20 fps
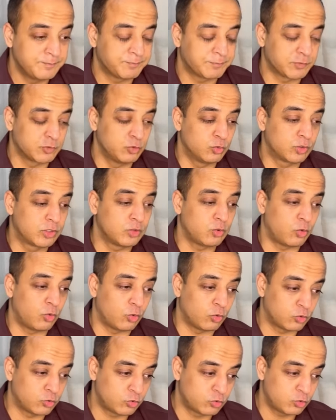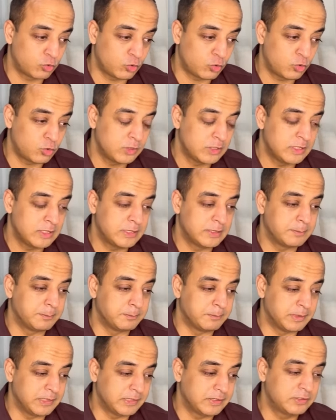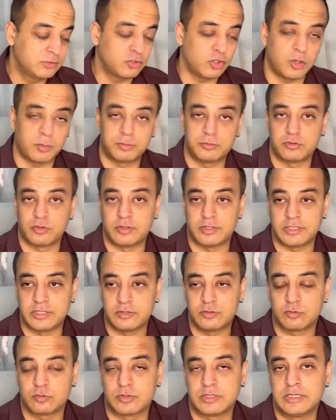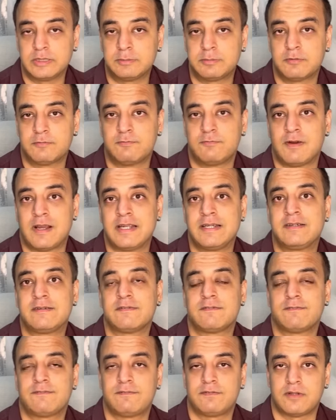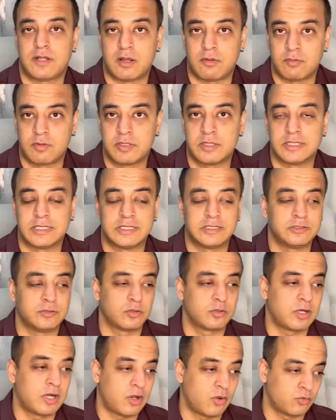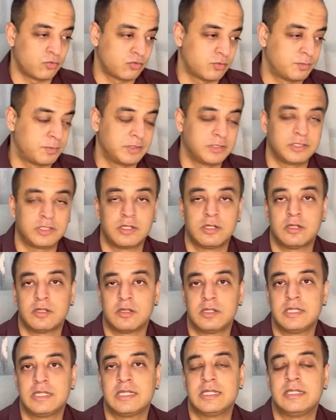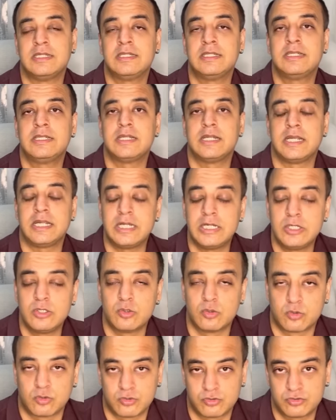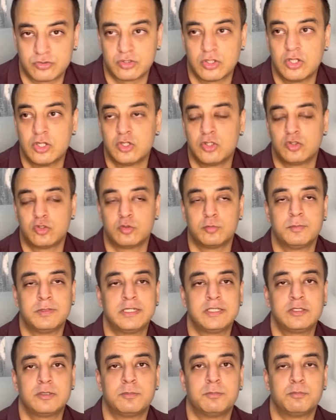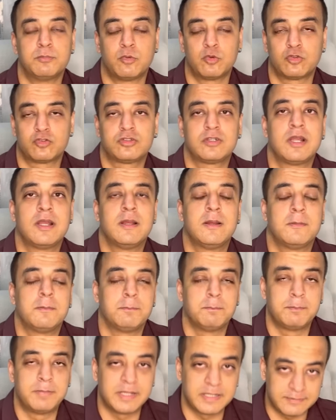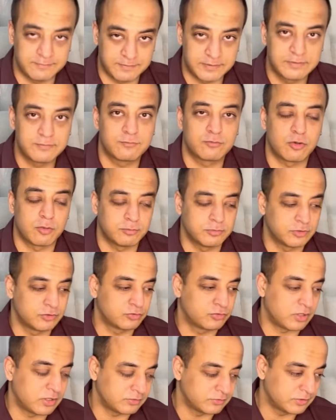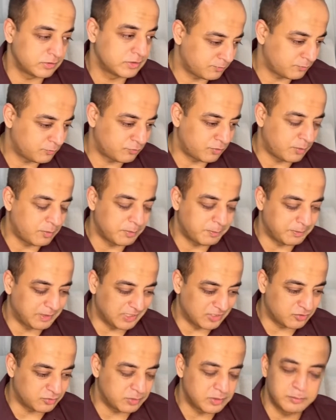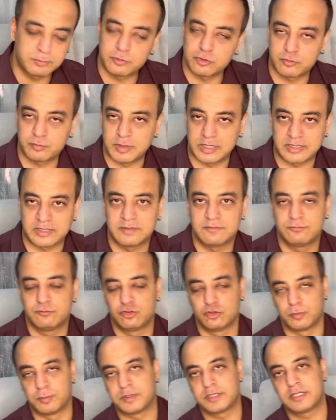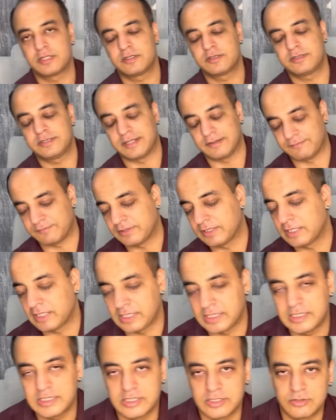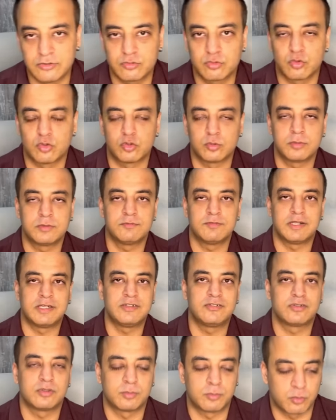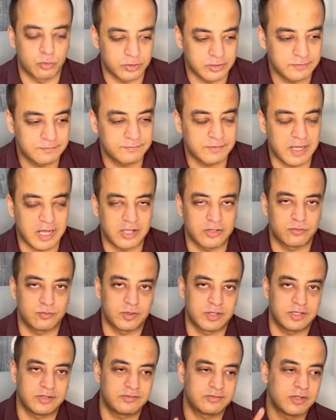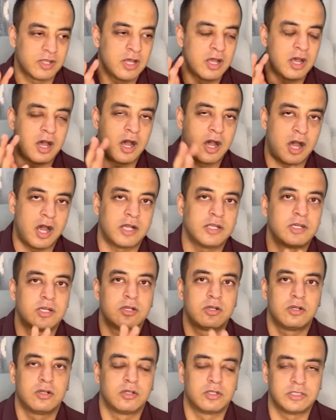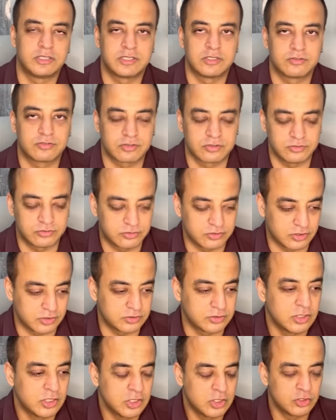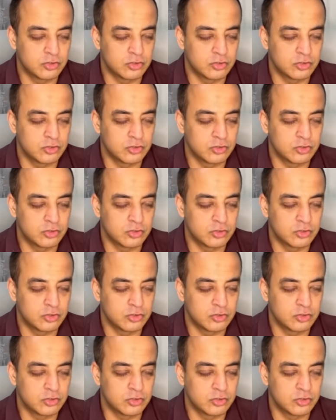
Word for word: You can also make the opportunity to keep a white flower in your house, particularly in the indoors, to make the most benefit from this transit. From a placement perspective, Jupiter definitely is going to be very supportive as far as higher learning is concerned.